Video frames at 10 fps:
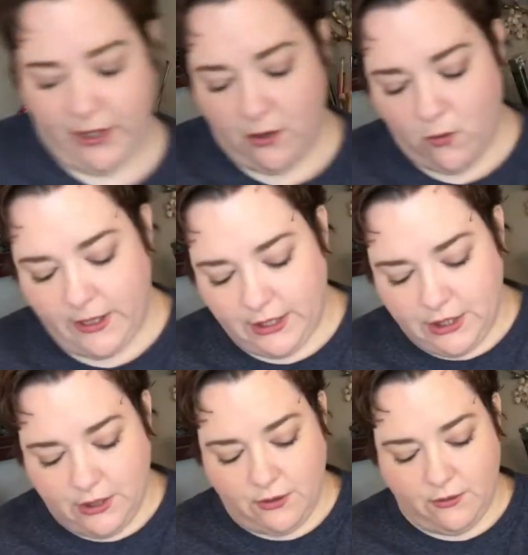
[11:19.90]
going
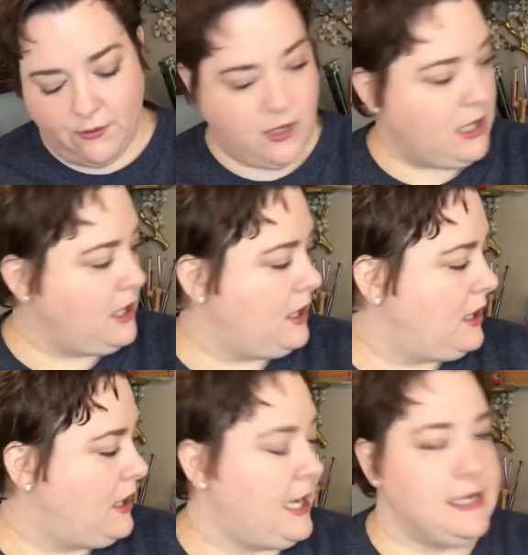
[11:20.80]
to,
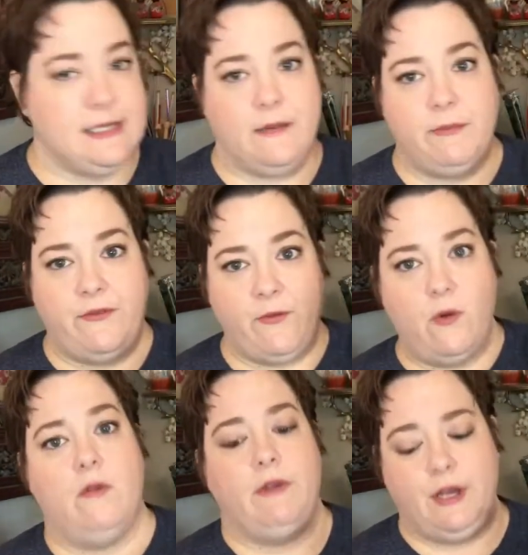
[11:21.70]
like I said
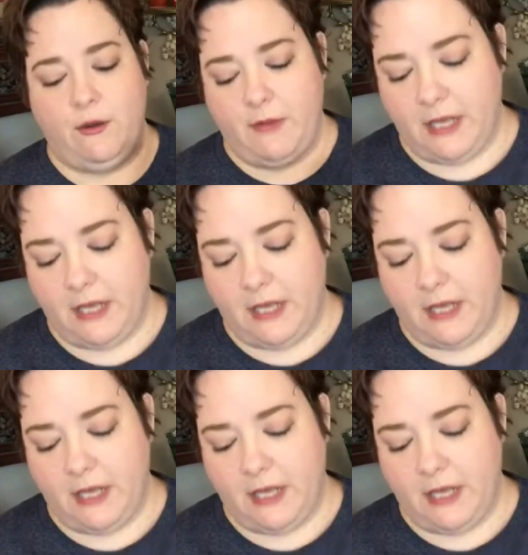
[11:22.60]
before, redo my